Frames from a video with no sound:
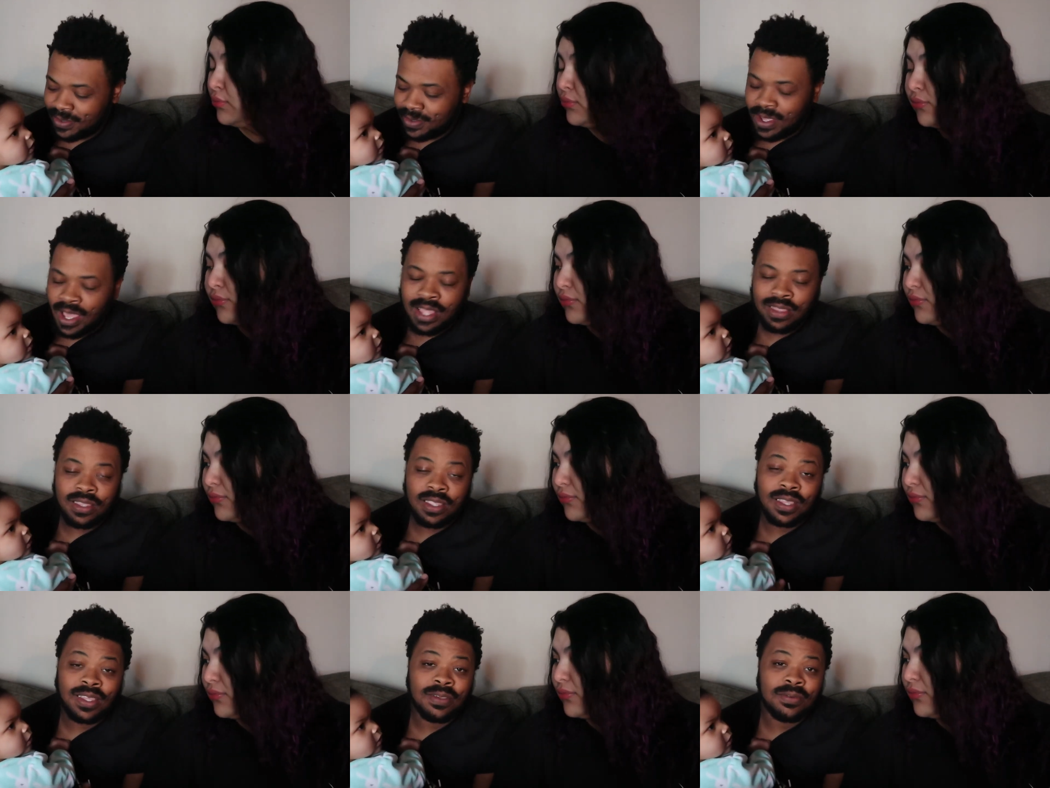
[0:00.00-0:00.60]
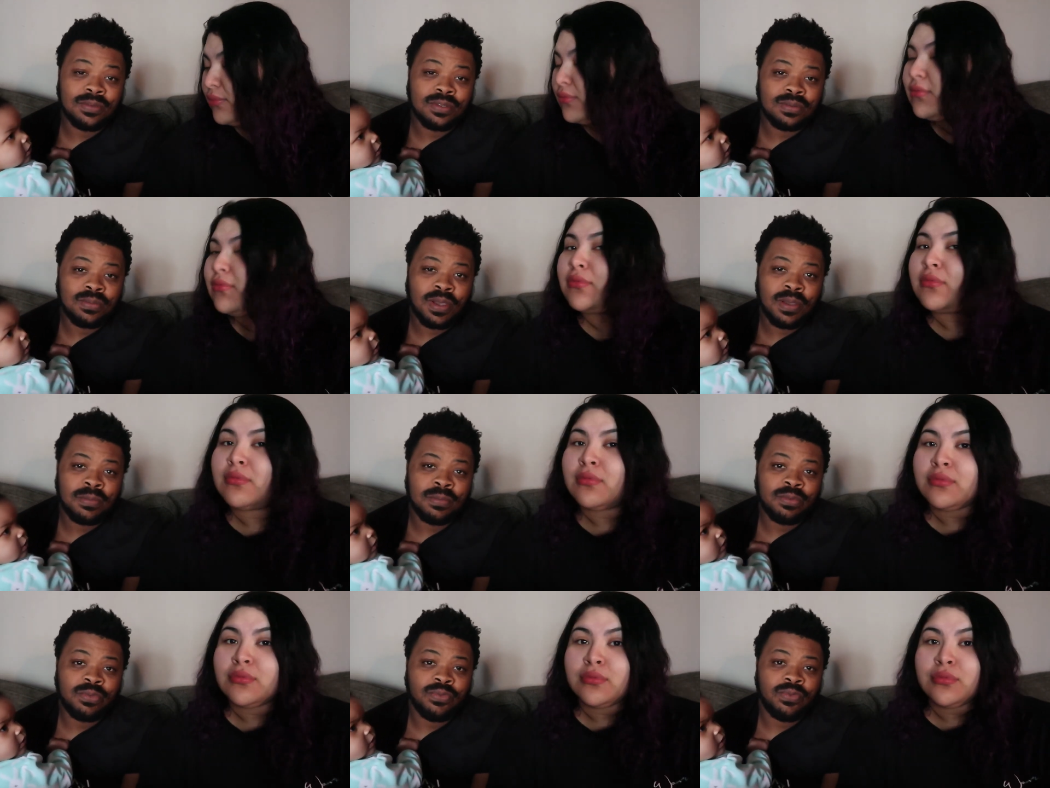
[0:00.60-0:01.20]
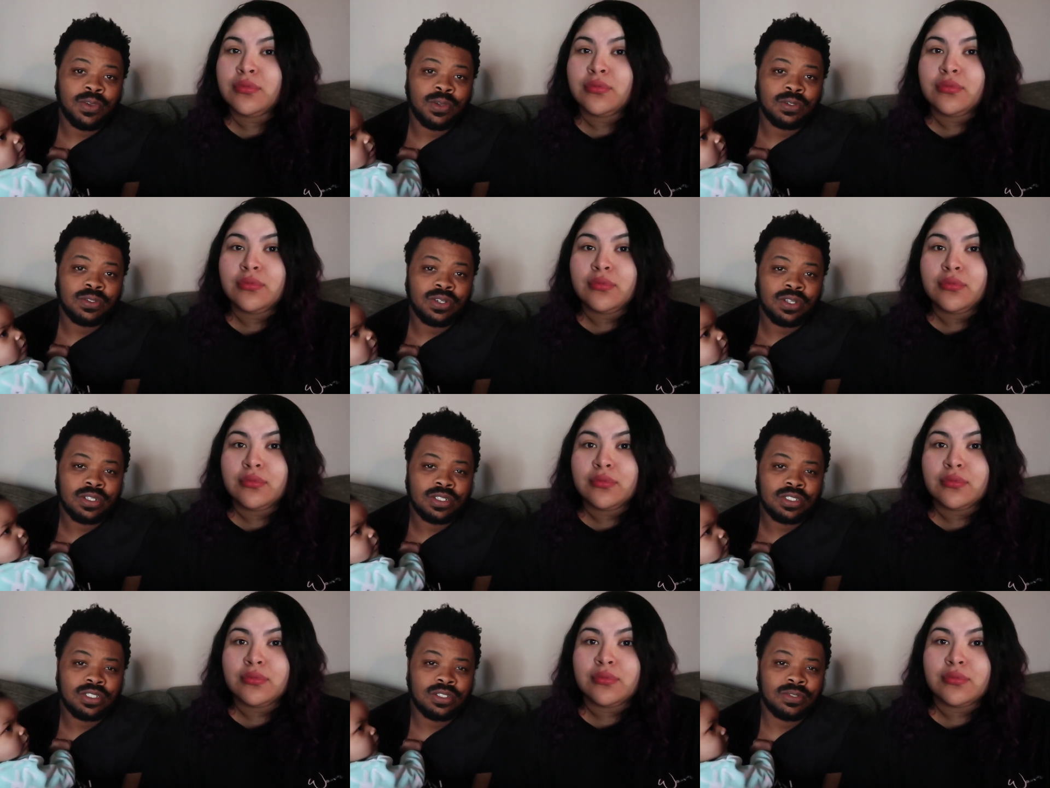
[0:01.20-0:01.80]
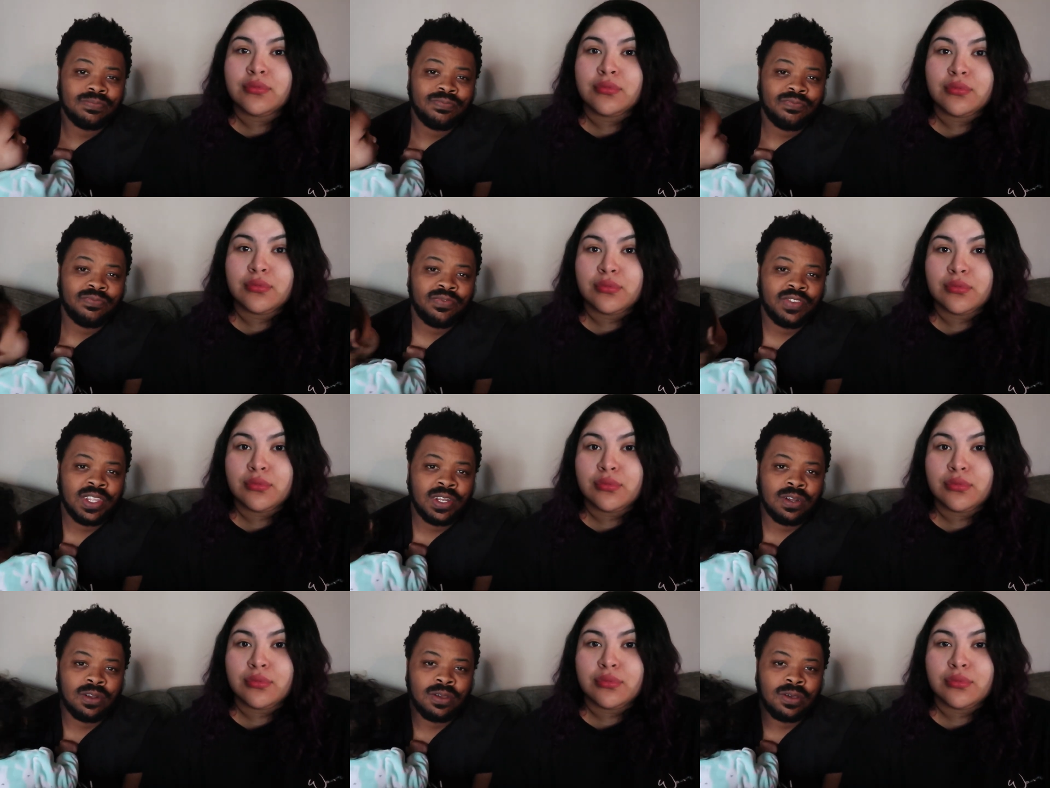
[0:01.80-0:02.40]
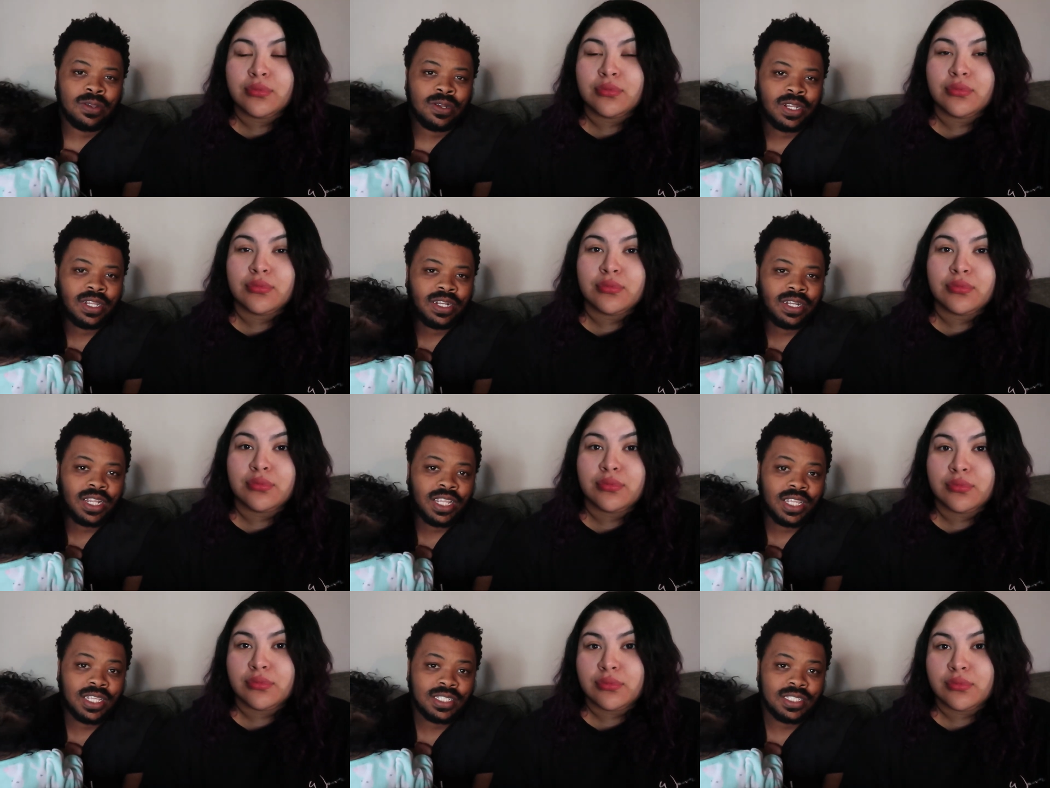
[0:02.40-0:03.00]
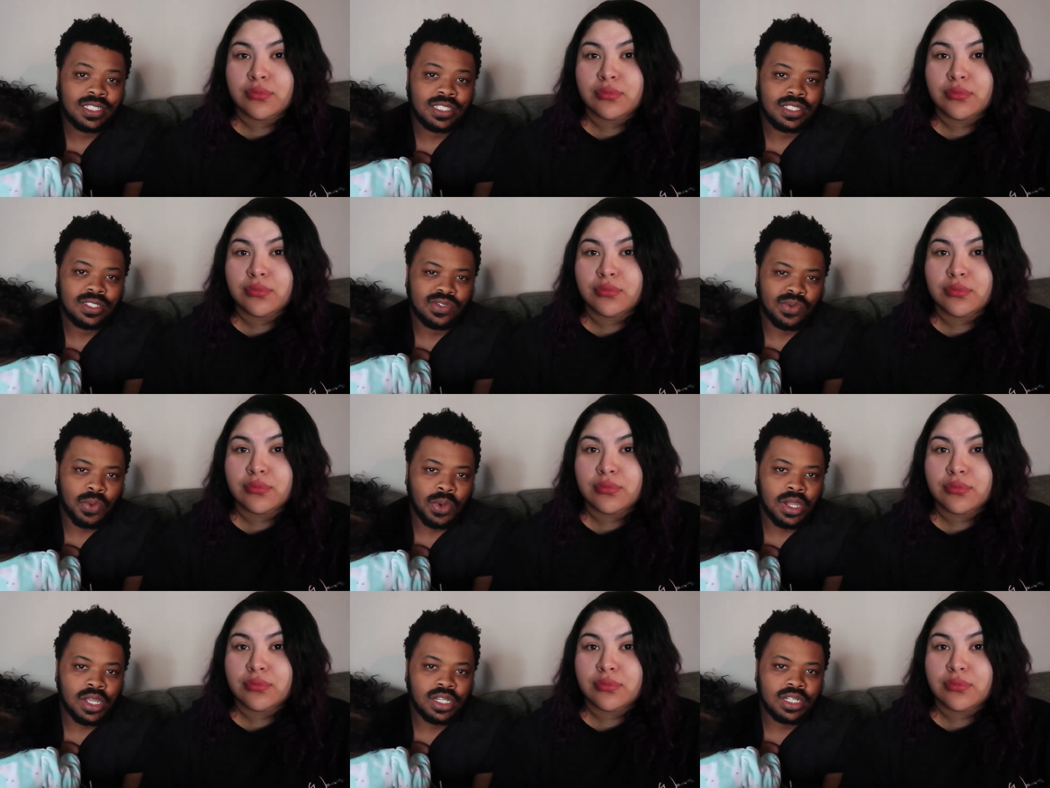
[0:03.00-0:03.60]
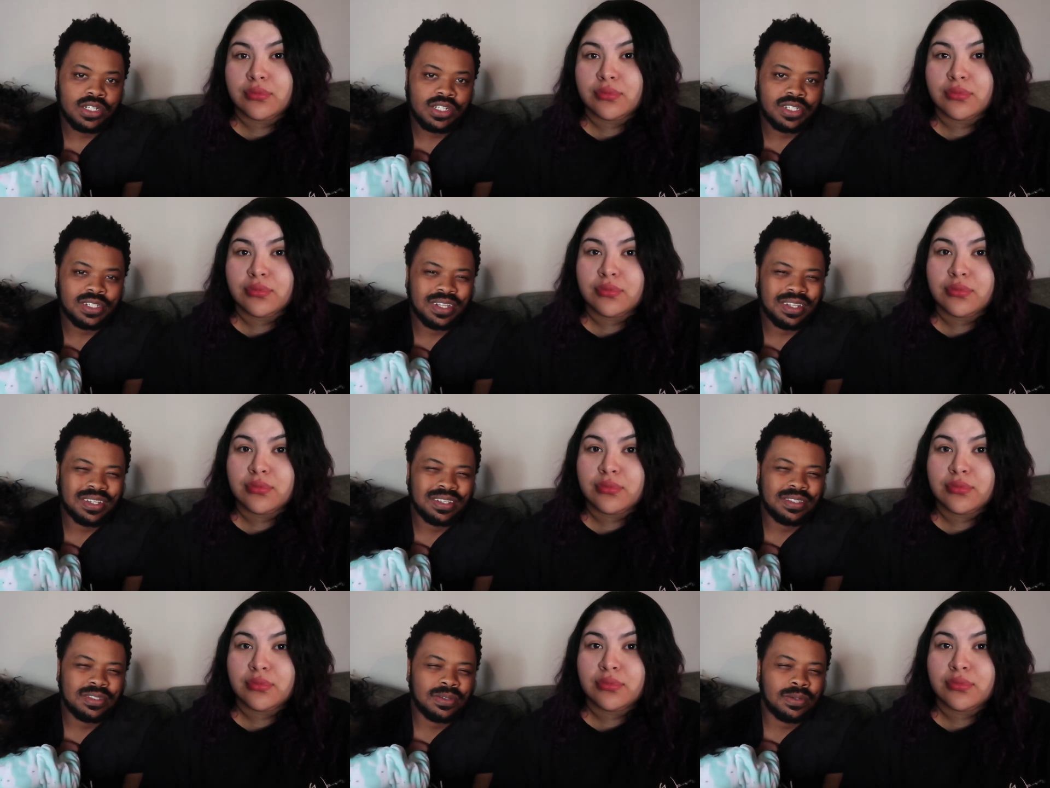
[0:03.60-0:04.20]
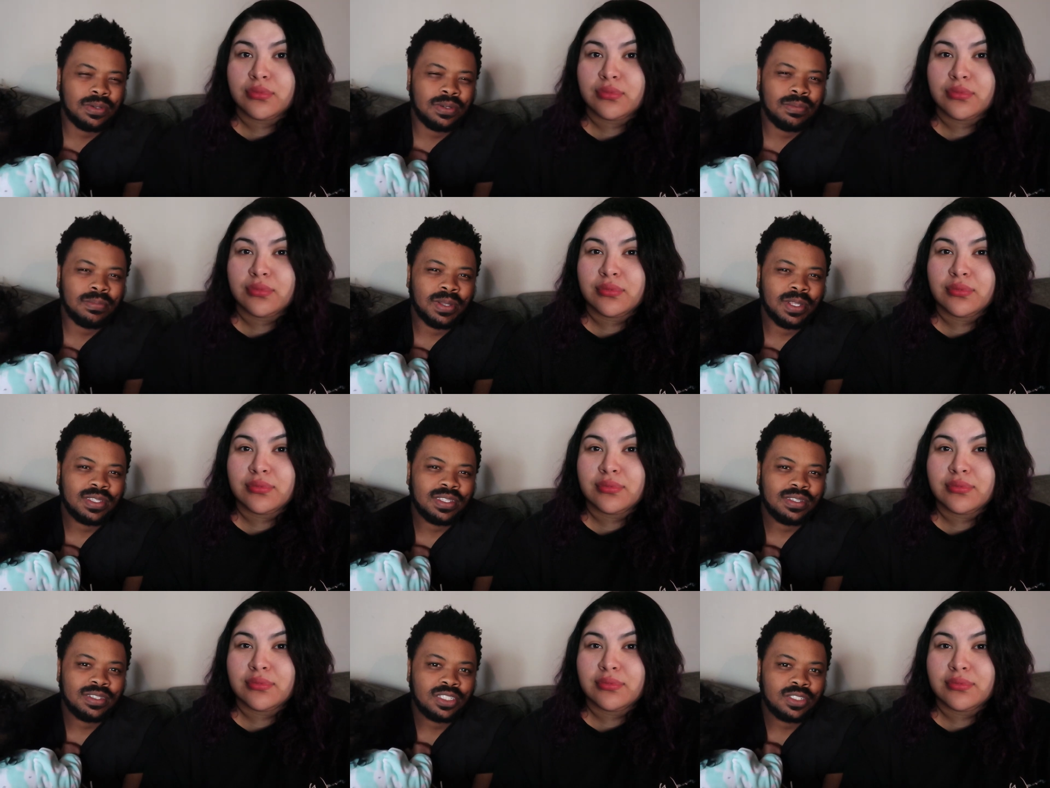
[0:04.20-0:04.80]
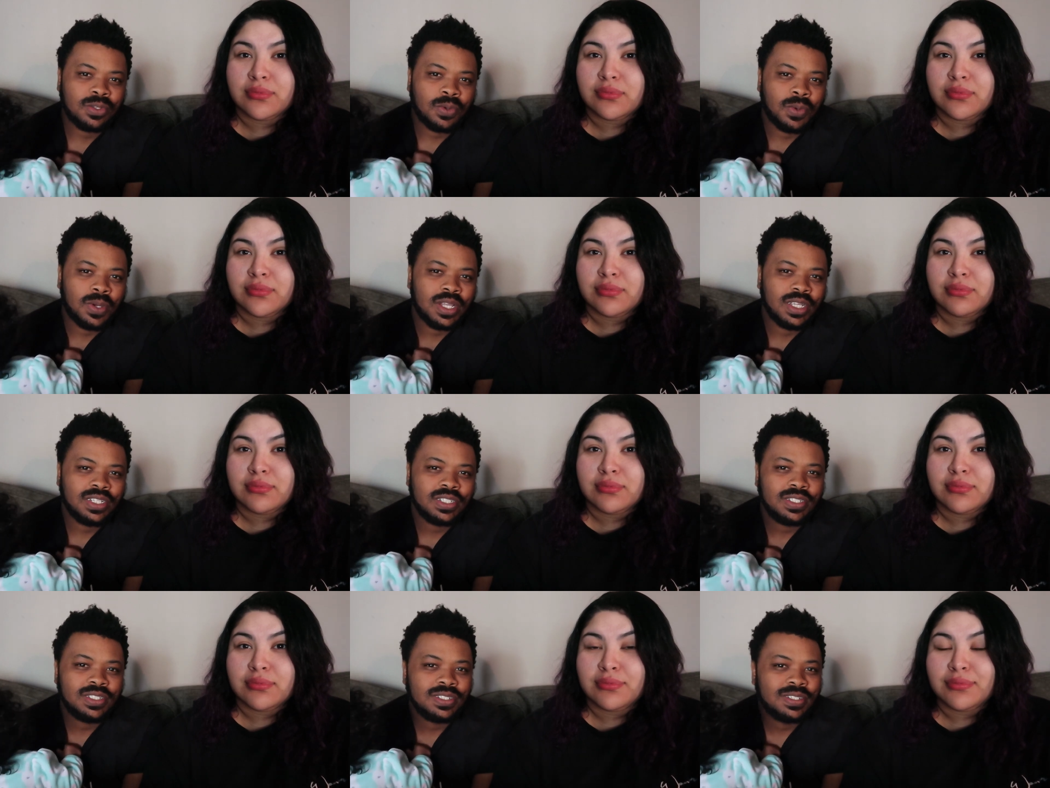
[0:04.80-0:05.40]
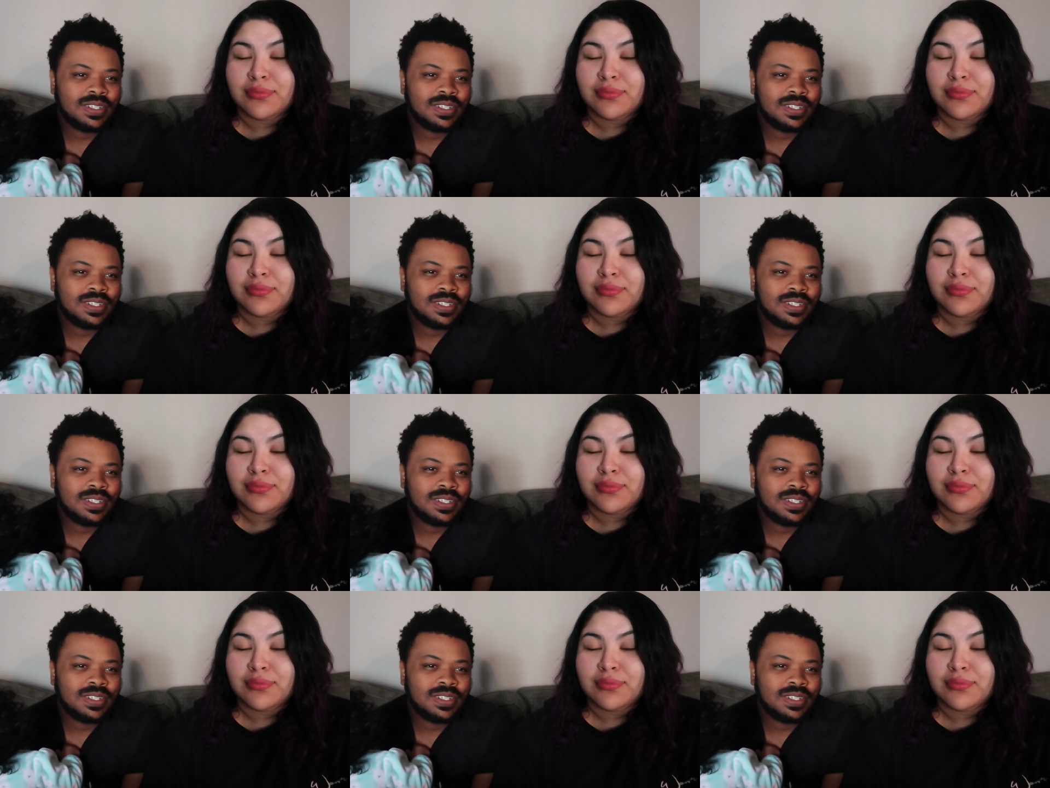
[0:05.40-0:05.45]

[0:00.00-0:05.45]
Speaker 1: I think it was Mama's fault trying to feed her all that nasty squash. You know, I told her about that squash.